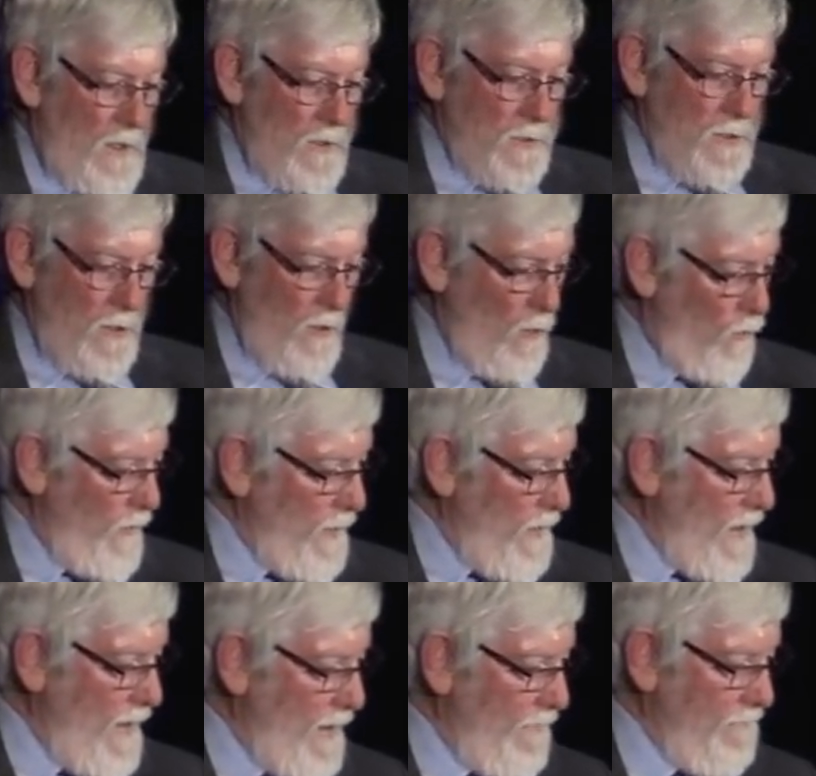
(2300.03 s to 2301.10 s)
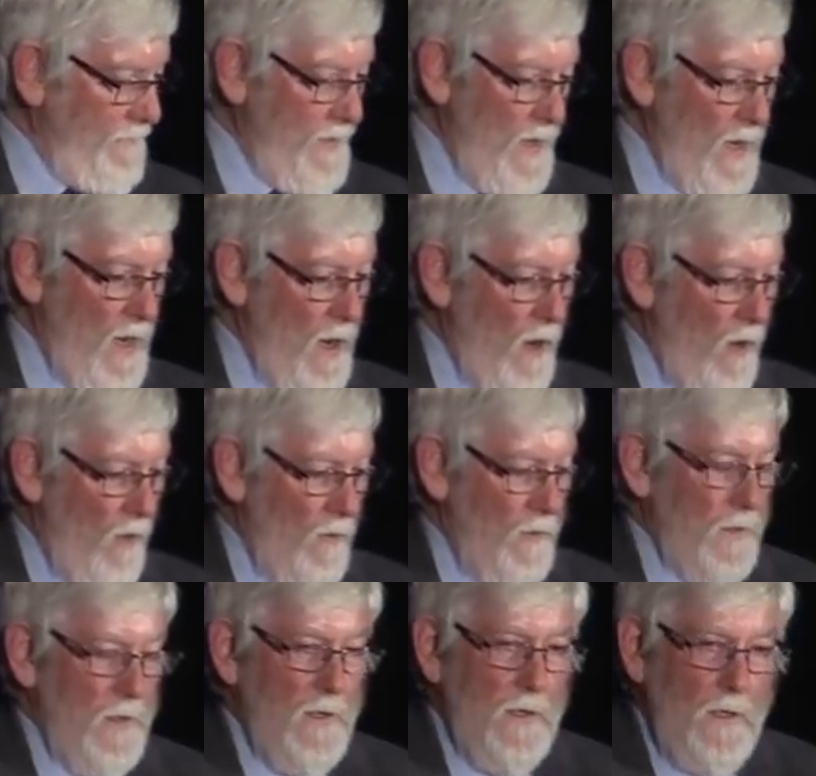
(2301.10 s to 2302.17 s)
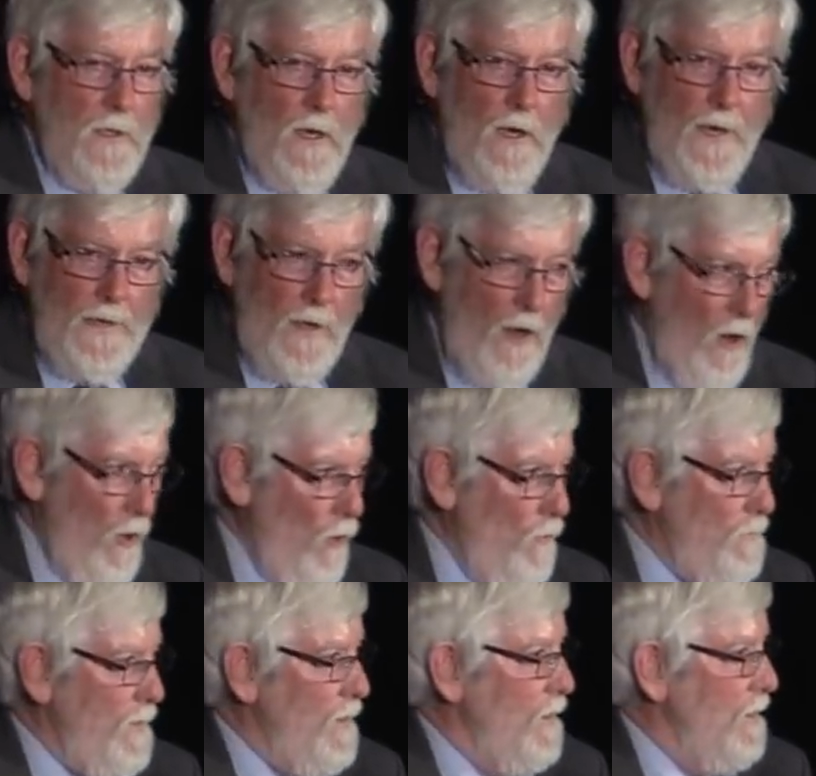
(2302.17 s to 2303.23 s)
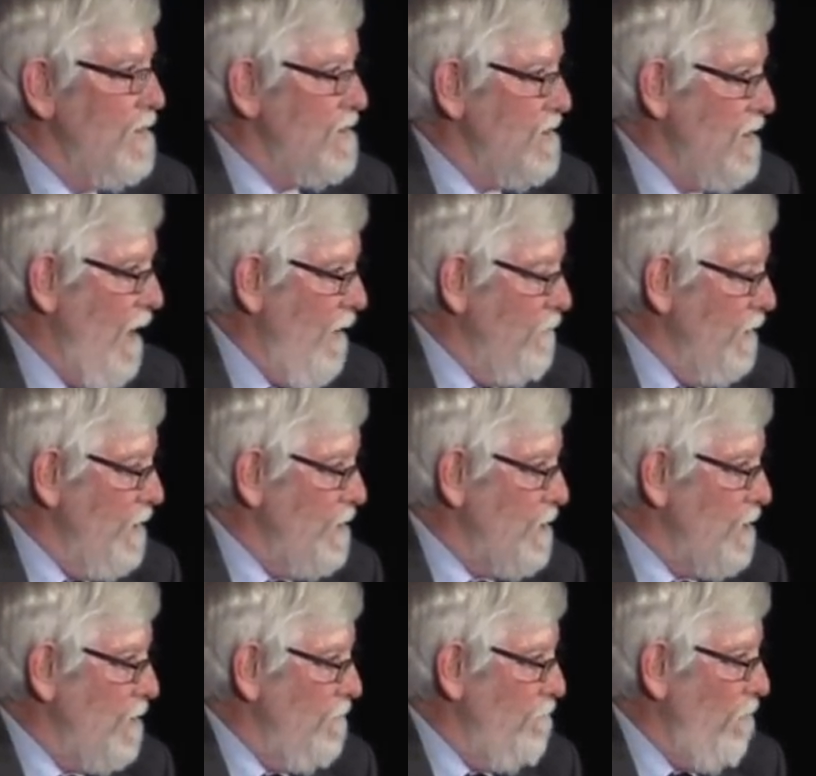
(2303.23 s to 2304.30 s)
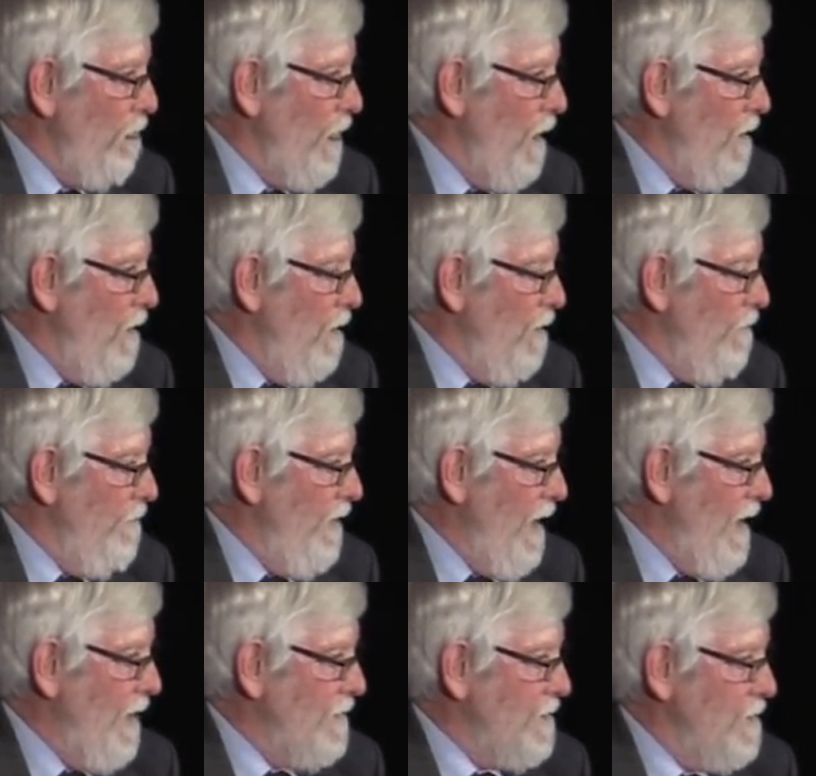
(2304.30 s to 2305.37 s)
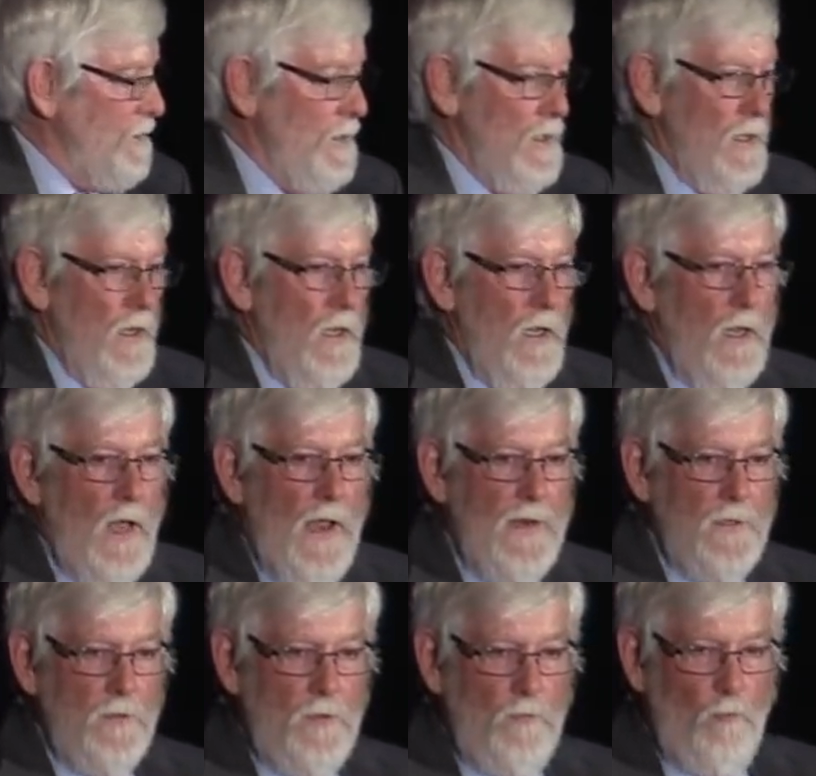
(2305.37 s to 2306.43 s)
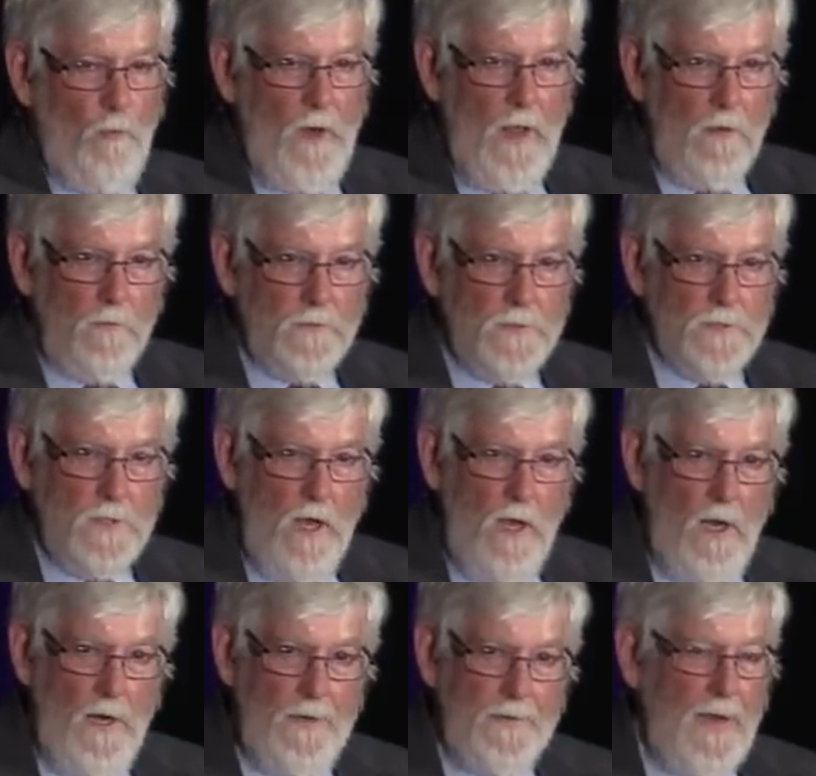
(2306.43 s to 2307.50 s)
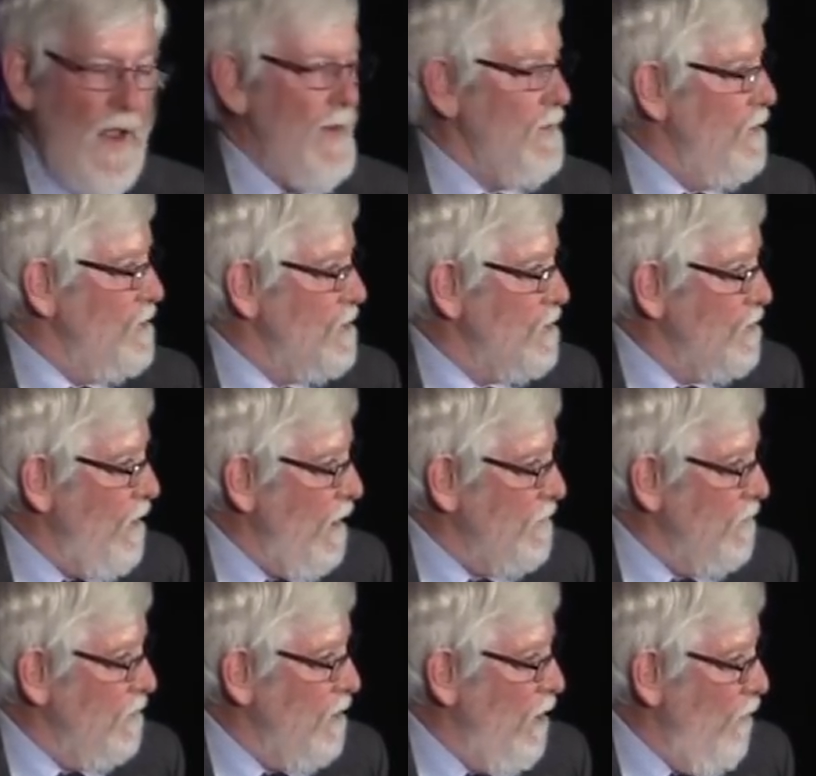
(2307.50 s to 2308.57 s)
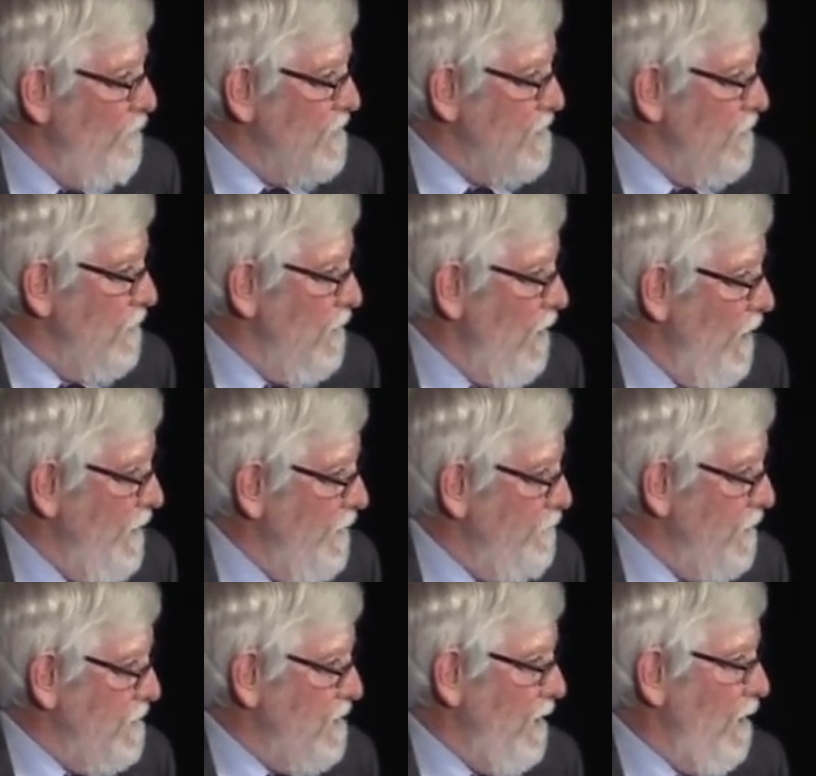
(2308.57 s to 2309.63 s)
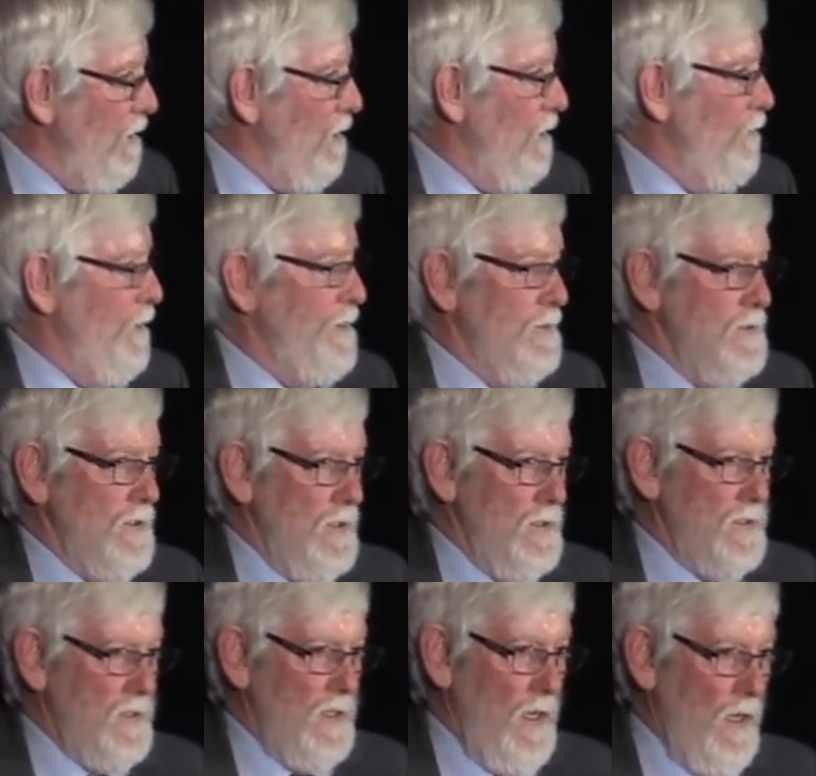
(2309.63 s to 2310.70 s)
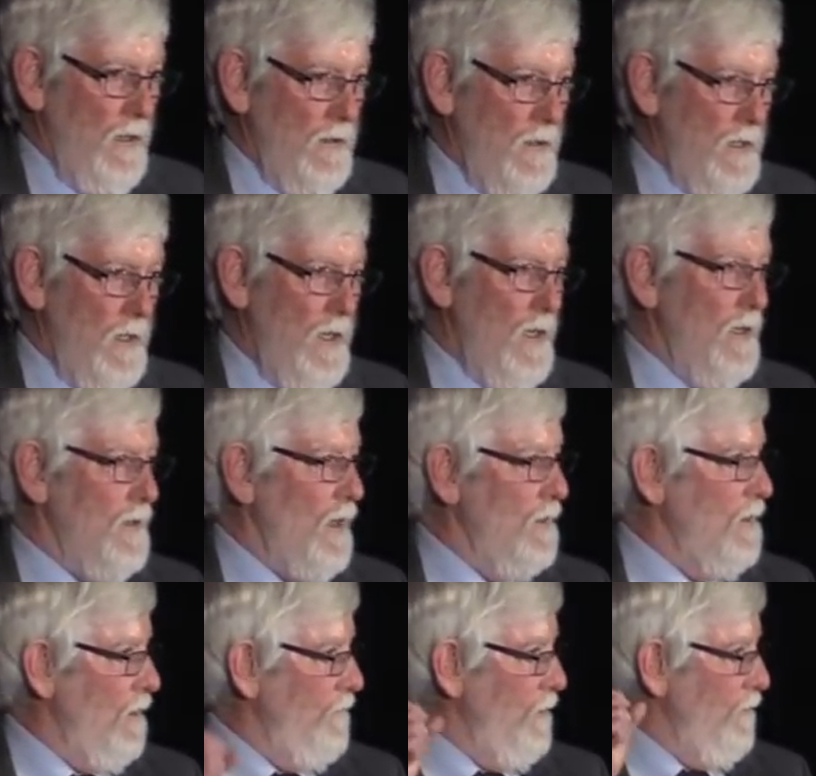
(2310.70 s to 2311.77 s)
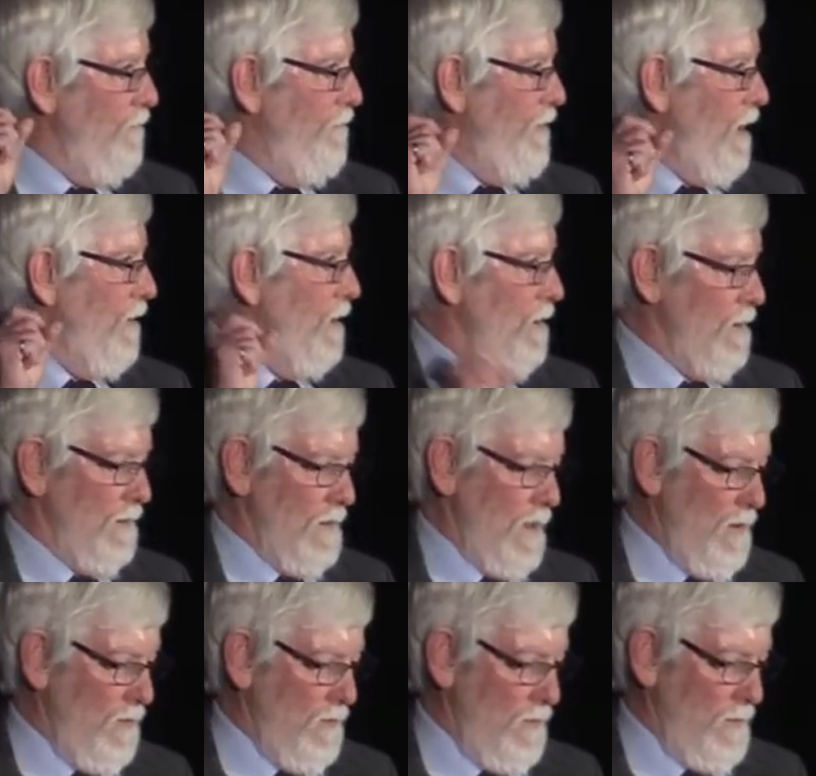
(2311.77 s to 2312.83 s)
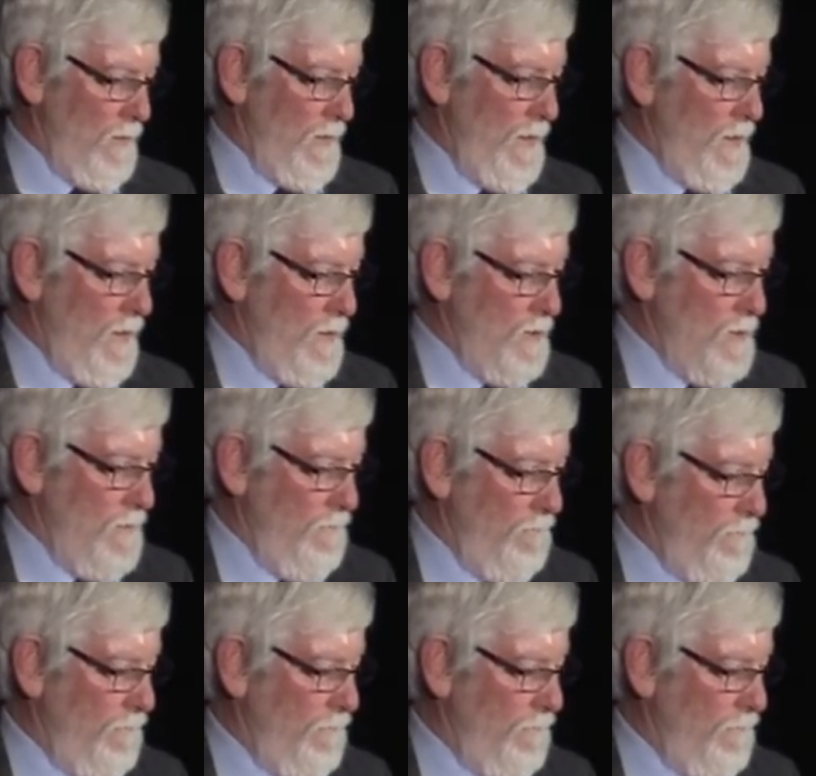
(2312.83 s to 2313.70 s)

So we have now, I hope, established that a well-designed and constructed composite liner, particularly with a GCL, can give you very low leakage.